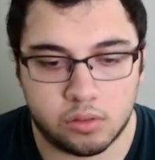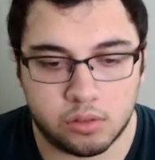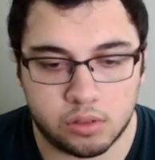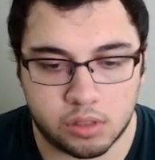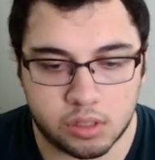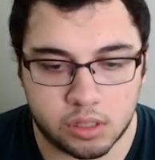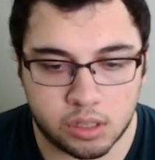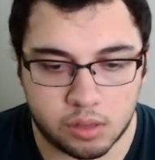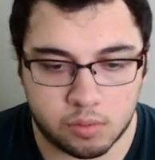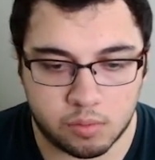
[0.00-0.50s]
the
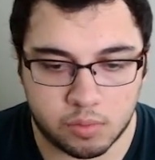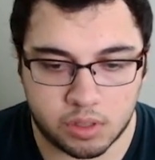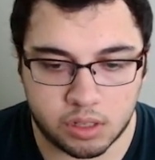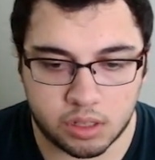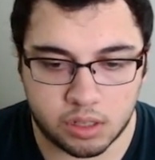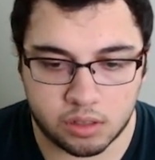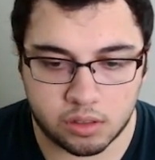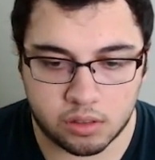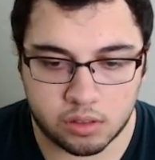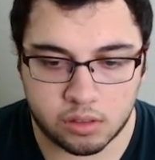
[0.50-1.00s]
same
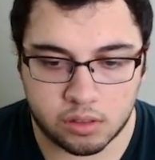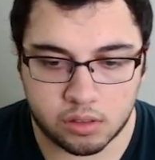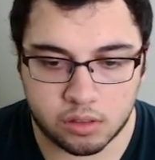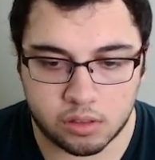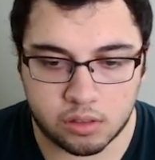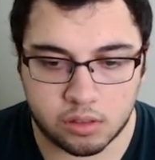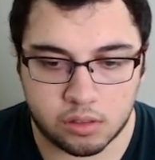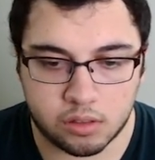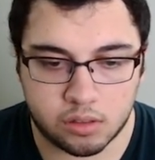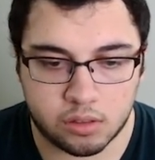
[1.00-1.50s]

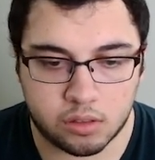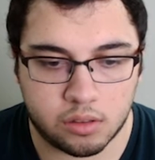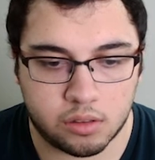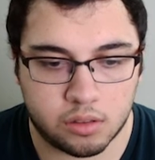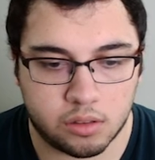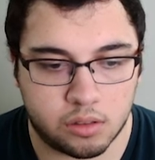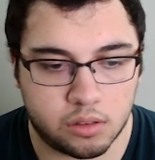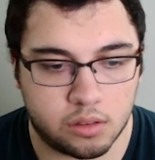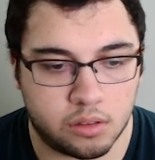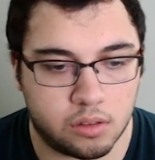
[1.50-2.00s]

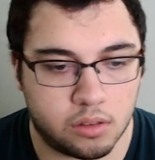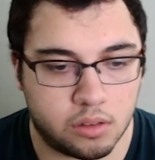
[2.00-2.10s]
test.